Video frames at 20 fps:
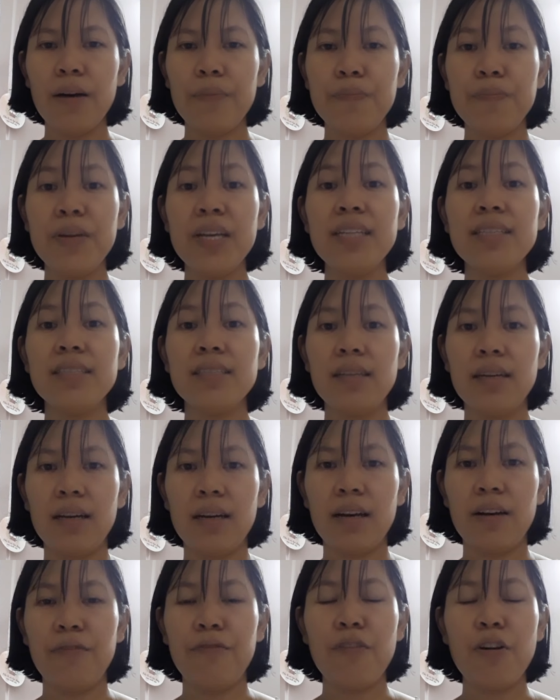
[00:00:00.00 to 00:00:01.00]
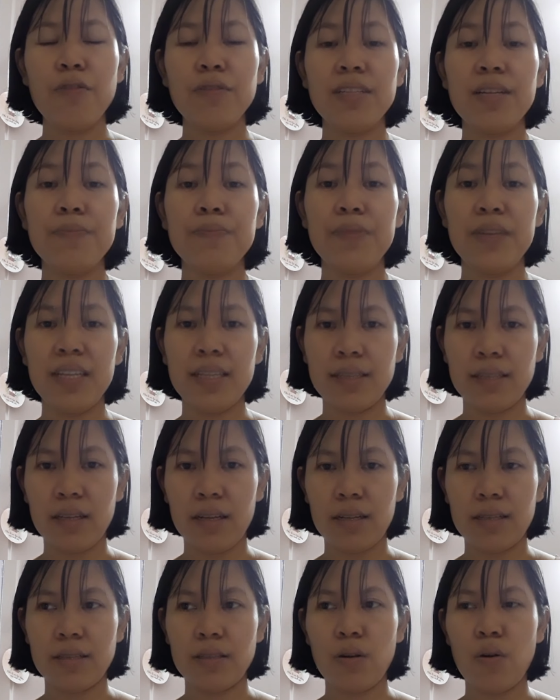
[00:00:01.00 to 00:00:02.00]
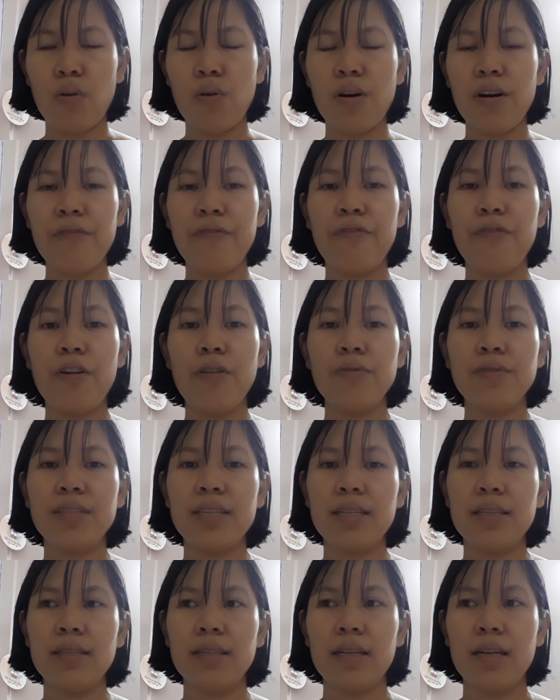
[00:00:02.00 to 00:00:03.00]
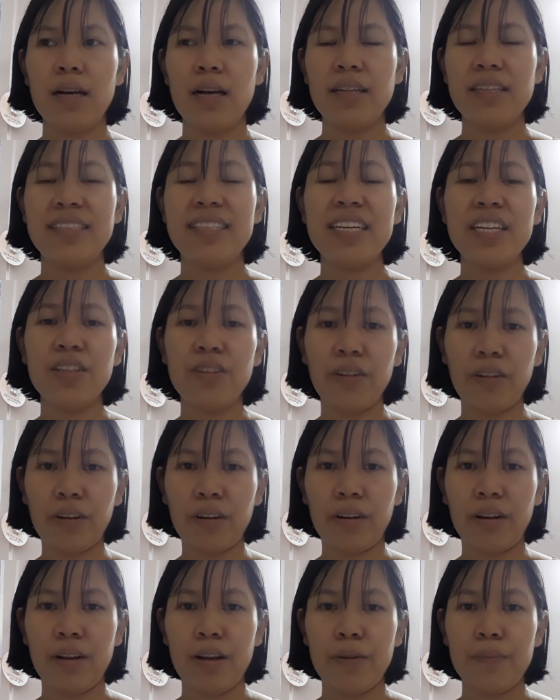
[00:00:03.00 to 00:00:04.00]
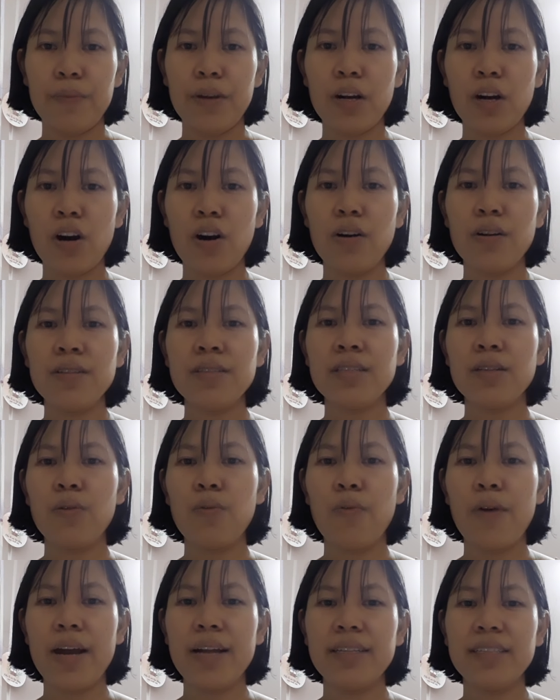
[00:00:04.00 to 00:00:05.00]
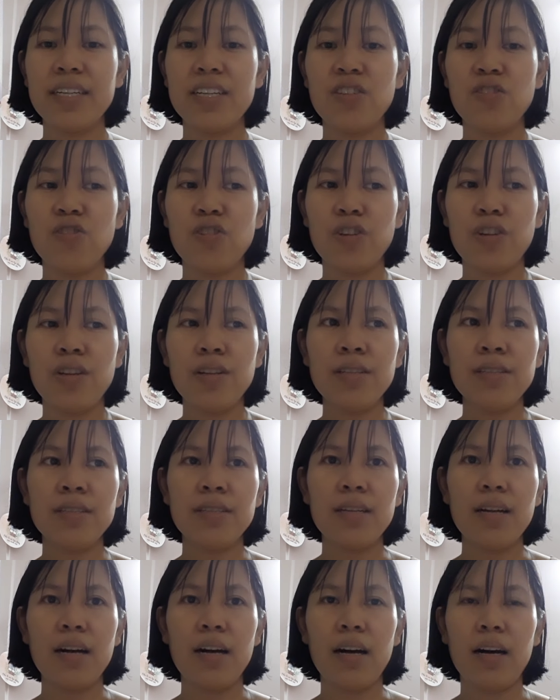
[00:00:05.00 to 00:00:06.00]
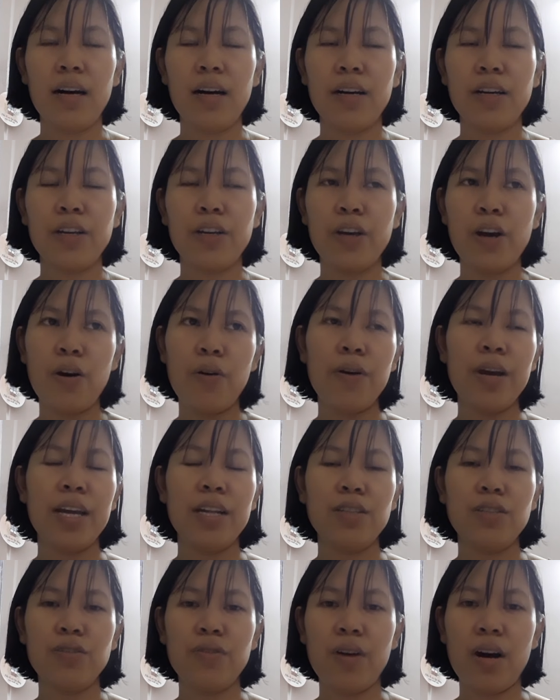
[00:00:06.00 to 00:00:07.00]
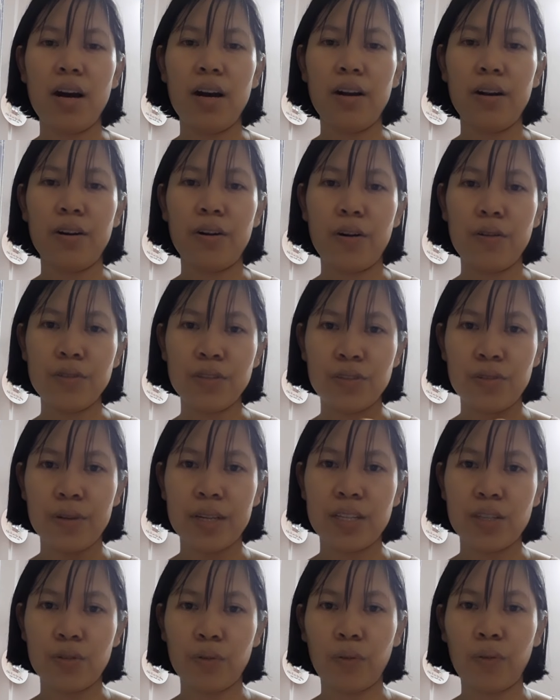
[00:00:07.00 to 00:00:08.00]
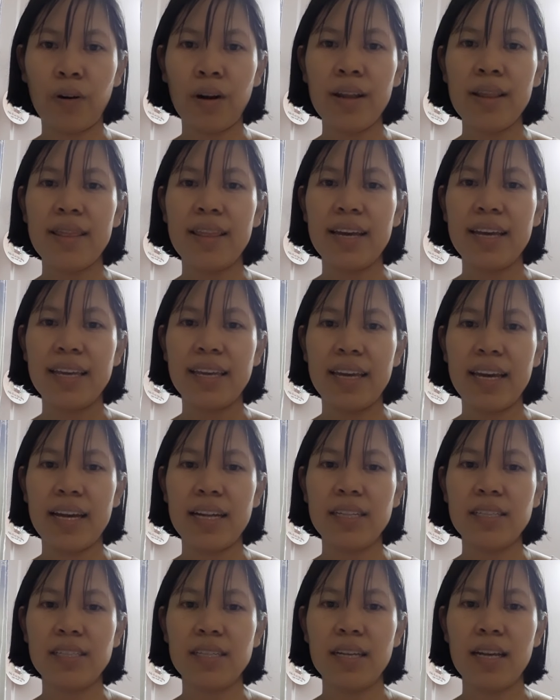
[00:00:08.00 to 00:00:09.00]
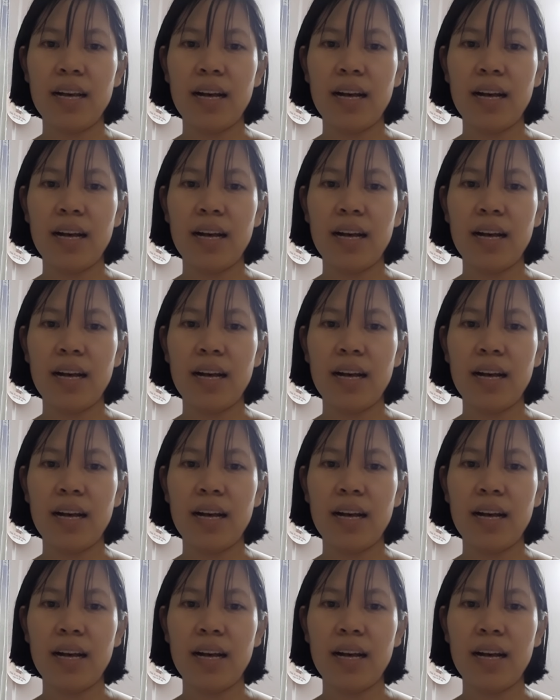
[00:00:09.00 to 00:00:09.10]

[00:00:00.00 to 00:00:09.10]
pizza, frozen pizzas, or frozen dinner. Because when they just go into a grocery store, they get